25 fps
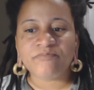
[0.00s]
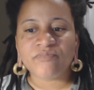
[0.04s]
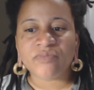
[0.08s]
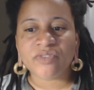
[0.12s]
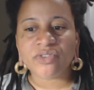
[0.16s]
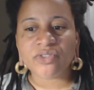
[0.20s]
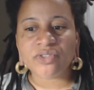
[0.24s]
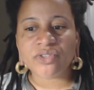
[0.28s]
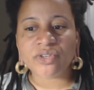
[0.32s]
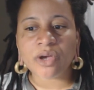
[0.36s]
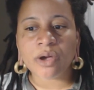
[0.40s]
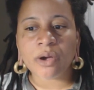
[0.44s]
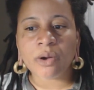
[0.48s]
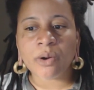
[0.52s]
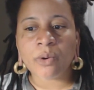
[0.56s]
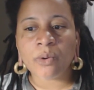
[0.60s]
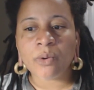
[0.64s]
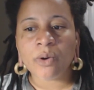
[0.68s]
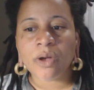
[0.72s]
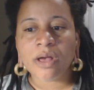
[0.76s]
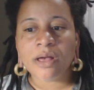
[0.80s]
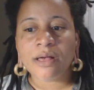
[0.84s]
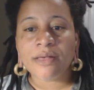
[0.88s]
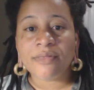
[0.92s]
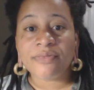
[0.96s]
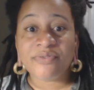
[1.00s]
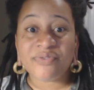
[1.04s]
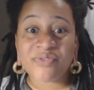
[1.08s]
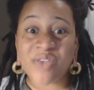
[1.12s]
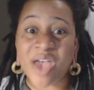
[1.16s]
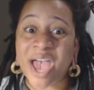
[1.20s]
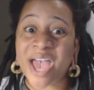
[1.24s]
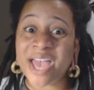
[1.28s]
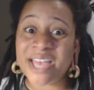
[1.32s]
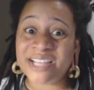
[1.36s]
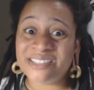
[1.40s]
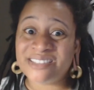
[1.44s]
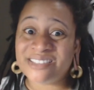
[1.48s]
So
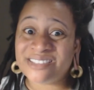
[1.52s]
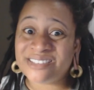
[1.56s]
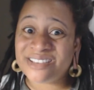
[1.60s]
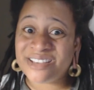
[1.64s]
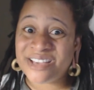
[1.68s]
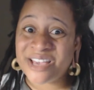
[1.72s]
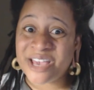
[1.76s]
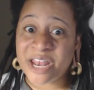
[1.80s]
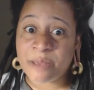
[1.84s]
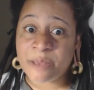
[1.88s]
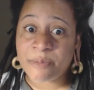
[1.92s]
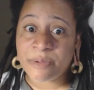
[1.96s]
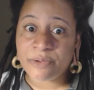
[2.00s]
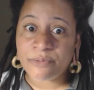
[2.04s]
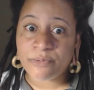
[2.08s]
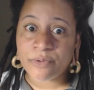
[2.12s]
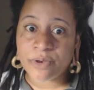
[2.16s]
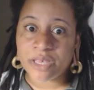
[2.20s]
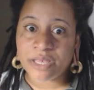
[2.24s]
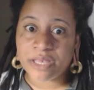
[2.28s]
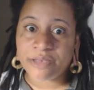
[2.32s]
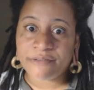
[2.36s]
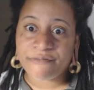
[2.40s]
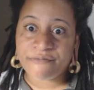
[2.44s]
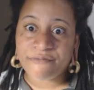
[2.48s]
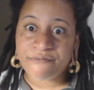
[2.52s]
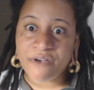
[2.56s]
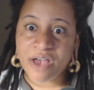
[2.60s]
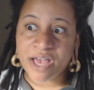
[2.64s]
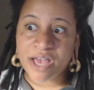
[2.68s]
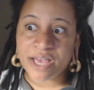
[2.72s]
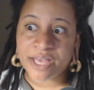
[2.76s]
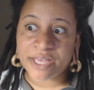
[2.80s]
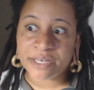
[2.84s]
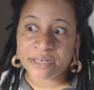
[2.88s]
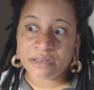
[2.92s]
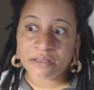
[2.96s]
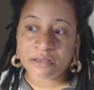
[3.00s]
that's going to be really
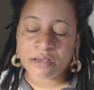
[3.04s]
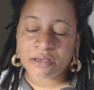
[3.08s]
fun.